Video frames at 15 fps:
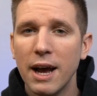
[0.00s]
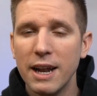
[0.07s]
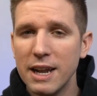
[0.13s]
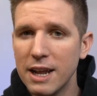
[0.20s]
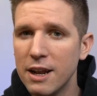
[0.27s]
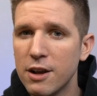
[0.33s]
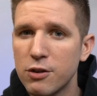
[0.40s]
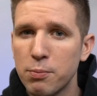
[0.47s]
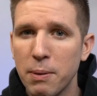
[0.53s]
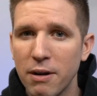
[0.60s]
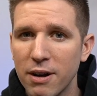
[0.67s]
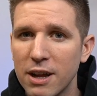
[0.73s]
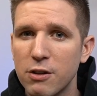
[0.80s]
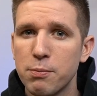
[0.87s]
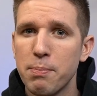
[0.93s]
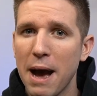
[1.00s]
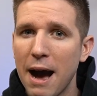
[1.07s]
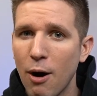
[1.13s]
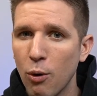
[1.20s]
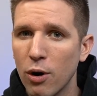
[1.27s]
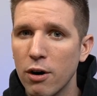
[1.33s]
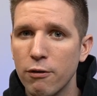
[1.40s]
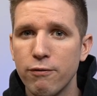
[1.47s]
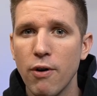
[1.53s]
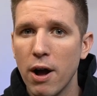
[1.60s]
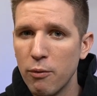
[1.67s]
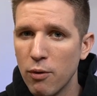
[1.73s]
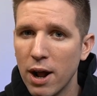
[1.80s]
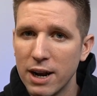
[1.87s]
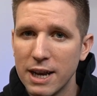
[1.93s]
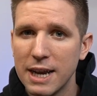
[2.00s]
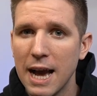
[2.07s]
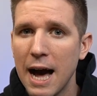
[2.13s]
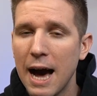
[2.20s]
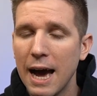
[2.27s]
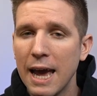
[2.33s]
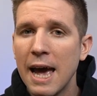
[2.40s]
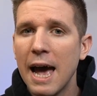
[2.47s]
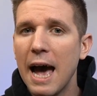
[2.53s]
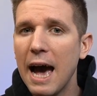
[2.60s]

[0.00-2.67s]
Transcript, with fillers: an inexperienced power front running guy,